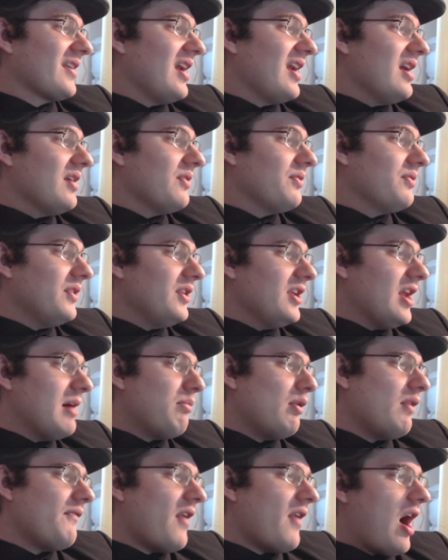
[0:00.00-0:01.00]
The
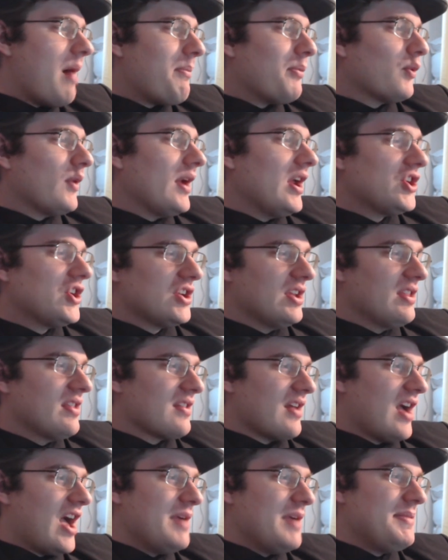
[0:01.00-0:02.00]
number of operations
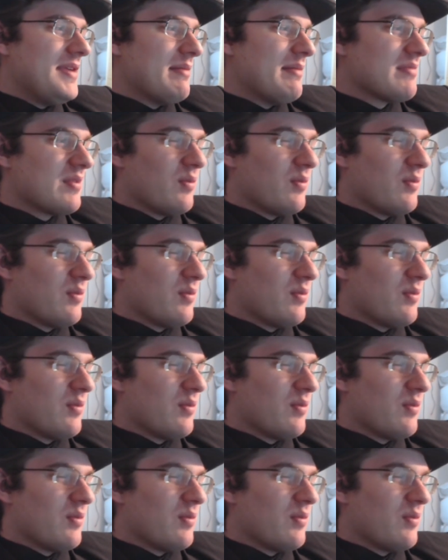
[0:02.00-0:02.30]
IBM's